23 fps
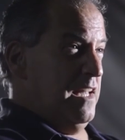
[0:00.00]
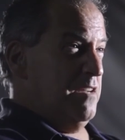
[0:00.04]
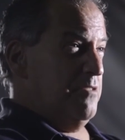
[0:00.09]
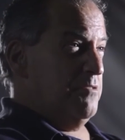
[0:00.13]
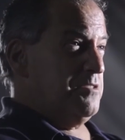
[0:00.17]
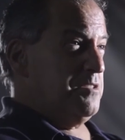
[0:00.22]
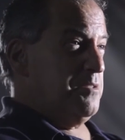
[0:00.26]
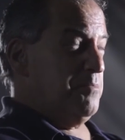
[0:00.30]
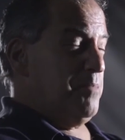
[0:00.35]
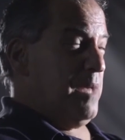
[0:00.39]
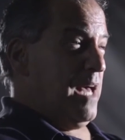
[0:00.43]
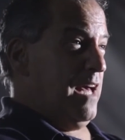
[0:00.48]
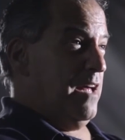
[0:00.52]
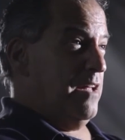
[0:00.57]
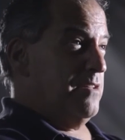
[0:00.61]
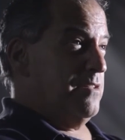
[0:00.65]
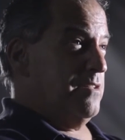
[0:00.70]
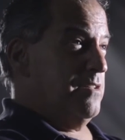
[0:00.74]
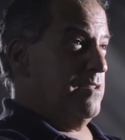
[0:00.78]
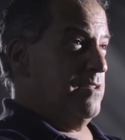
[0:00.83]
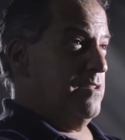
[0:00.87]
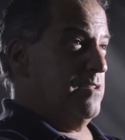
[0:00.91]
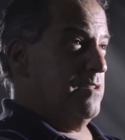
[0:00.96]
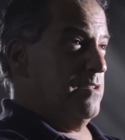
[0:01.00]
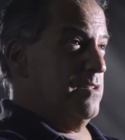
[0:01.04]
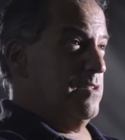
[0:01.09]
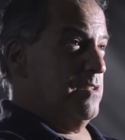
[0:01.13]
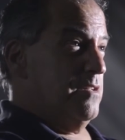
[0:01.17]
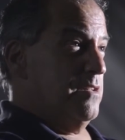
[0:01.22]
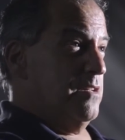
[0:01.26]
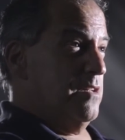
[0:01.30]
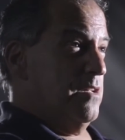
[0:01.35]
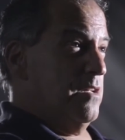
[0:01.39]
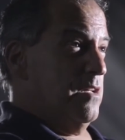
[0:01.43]
And it was about
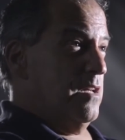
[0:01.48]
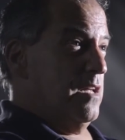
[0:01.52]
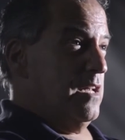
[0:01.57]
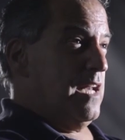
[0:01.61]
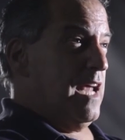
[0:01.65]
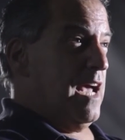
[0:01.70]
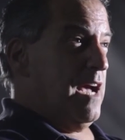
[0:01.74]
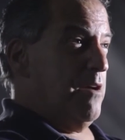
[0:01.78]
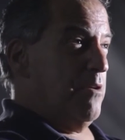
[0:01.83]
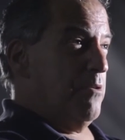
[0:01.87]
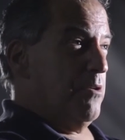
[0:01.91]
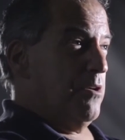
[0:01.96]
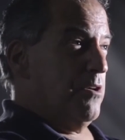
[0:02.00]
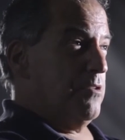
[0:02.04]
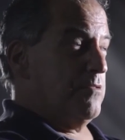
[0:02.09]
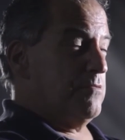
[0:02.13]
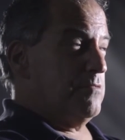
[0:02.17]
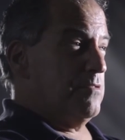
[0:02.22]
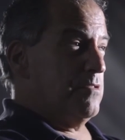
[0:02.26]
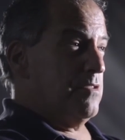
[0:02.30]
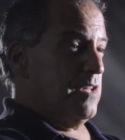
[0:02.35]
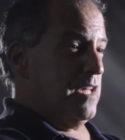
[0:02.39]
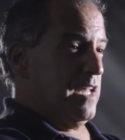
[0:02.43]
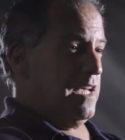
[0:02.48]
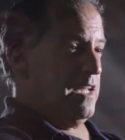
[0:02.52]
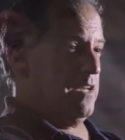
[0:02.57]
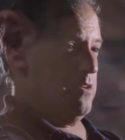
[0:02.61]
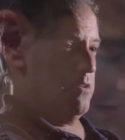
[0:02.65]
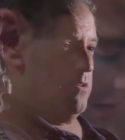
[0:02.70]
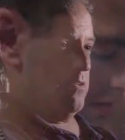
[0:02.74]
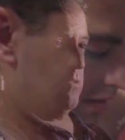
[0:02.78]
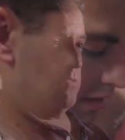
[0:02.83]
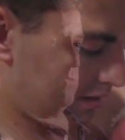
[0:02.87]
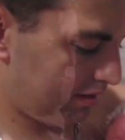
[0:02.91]
an hour
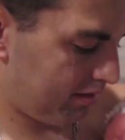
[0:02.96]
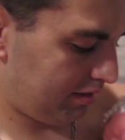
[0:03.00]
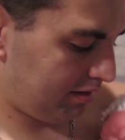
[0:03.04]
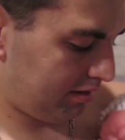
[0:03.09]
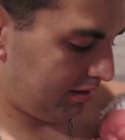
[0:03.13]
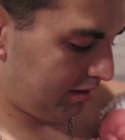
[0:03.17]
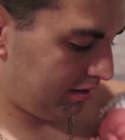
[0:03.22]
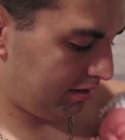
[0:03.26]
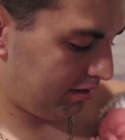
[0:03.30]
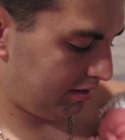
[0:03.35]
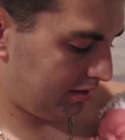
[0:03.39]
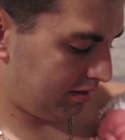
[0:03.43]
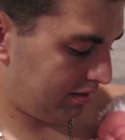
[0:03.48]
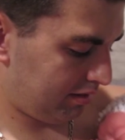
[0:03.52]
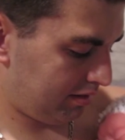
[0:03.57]
later, his